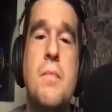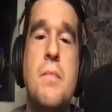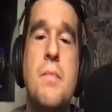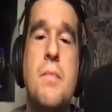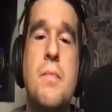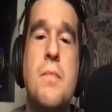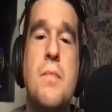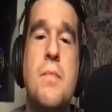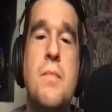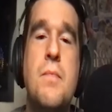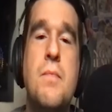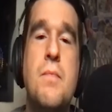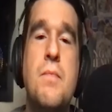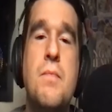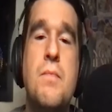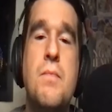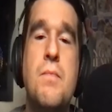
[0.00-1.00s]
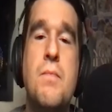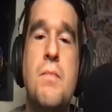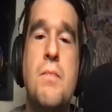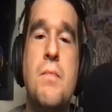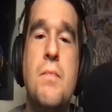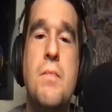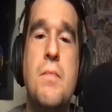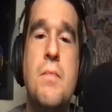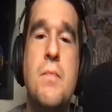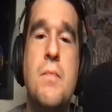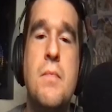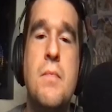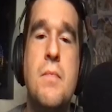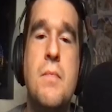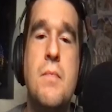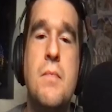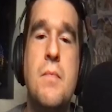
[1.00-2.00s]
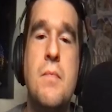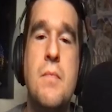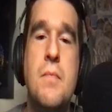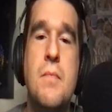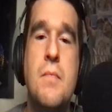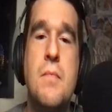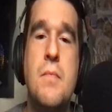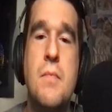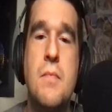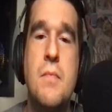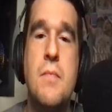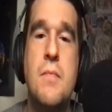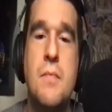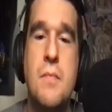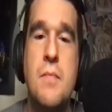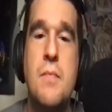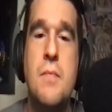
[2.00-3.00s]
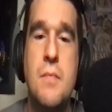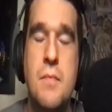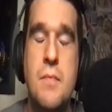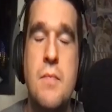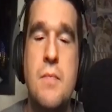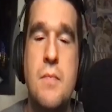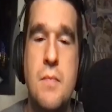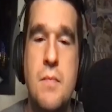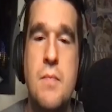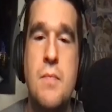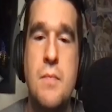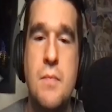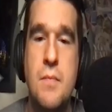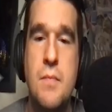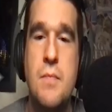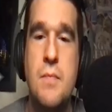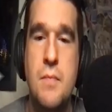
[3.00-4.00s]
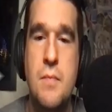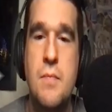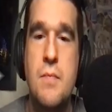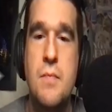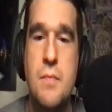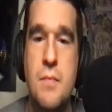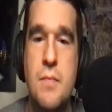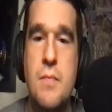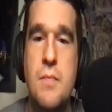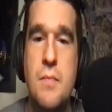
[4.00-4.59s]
(not speaking)